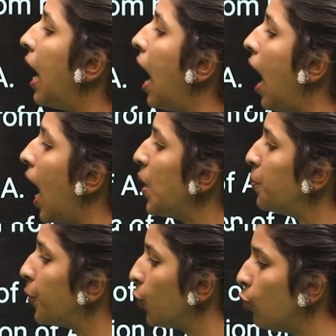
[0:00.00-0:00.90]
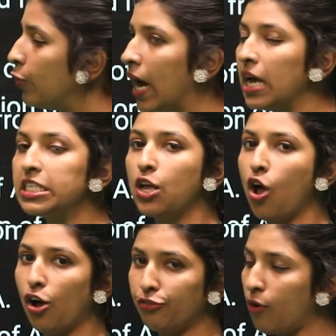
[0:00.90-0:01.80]
are proved as
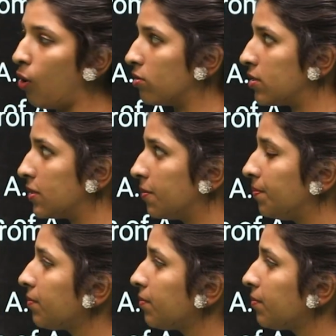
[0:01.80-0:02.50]
false.